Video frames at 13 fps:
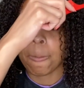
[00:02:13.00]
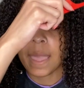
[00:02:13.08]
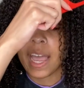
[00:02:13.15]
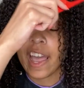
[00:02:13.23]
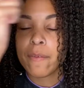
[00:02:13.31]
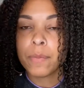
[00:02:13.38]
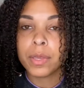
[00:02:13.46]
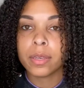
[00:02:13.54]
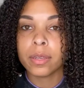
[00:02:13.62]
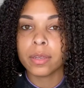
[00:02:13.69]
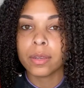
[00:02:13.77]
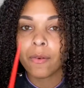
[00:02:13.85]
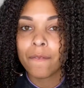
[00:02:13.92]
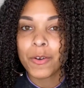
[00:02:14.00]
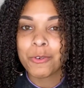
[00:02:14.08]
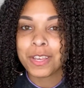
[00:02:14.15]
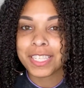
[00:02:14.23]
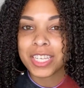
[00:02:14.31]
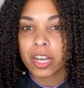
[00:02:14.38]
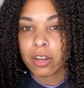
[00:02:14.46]
I've been
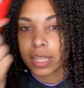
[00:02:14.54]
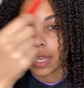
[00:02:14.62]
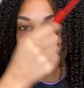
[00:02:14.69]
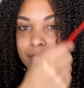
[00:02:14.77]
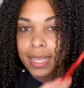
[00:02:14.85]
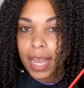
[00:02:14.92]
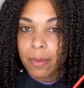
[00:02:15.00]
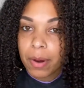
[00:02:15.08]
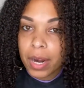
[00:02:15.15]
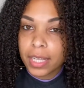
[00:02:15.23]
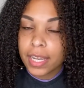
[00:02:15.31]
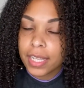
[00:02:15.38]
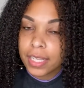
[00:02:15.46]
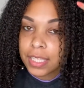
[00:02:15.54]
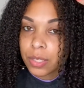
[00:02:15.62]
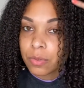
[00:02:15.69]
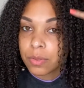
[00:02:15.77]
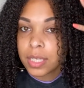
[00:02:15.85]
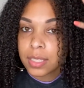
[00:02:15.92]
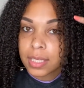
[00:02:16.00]
focusing on like a side part lately, so
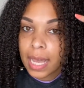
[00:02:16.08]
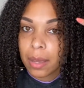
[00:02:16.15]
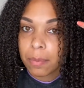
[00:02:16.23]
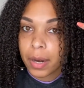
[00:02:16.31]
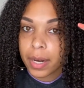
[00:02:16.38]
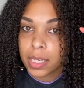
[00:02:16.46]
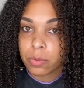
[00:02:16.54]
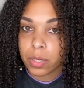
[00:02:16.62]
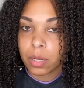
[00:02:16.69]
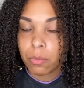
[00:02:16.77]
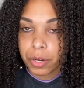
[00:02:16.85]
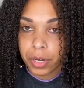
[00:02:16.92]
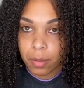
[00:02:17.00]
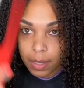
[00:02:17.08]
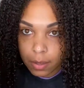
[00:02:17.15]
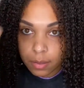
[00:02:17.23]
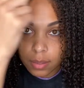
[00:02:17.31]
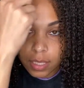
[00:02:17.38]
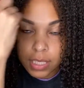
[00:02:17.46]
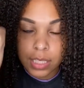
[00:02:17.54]
this side part is what I'm worried
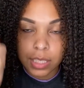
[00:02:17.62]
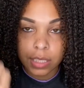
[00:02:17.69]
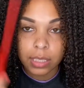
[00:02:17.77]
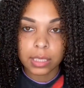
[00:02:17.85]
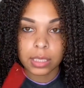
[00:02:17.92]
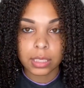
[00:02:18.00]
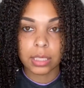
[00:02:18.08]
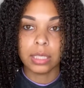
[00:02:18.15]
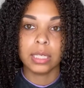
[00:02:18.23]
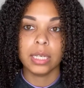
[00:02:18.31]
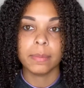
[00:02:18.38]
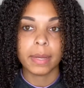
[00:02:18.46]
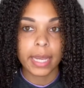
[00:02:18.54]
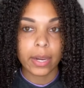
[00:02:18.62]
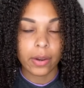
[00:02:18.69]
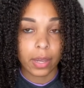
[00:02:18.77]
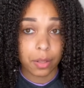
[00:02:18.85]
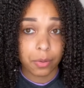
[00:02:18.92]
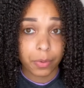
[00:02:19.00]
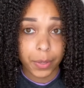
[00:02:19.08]
about. This is just to get my hair out
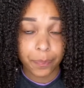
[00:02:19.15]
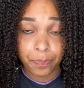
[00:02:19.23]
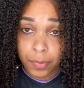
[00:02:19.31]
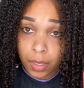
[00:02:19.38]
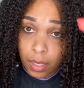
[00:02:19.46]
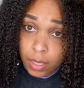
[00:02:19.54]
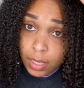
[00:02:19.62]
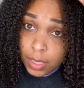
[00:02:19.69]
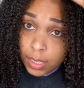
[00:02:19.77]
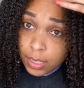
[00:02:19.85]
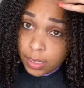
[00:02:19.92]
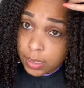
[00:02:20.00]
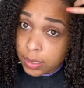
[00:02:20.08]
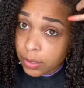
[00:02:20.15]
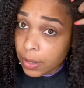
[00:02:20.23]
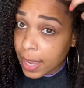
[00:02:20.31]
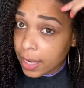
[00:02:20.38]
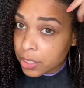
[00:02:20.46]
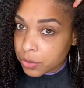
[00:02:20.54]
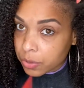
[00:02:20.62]
of the way. So
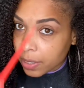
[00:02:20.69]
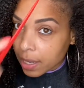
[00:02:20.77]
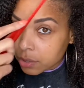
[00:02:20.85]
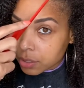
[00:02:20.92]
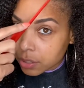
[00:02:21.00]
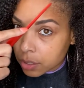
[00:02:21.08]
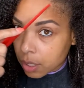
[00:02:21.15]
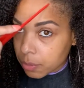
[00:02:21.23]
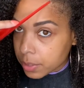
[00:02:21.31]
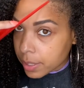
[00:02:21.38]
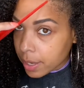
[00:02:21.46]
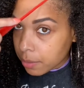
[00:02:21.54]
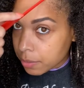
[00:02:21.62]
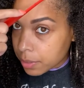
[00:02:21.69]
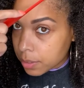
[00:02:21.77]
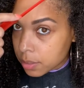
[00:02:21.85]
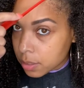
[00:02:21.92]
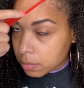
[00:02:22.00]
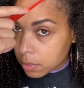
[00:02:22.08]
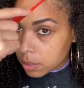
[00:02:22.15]
actually, I'll just start with that one.
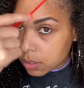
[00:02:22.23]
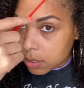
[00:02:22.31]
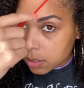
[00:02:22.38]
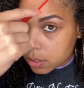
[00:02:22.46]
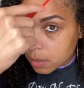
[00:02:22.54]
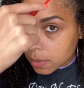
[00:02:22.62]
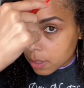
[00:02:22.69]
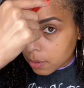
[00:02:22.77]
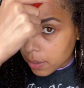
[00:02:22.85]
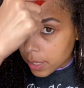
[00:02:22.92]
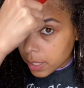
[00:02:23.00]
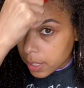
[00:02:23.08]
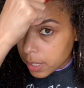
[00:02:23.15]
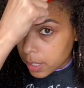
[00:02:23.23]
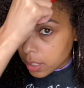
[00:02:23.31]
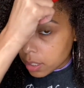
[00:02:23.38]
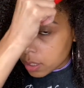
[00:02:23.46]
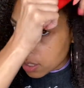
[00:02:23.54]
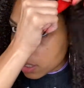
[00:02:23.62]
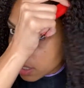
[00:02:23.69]
So I'm gonna start right
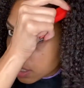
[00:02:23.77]
here.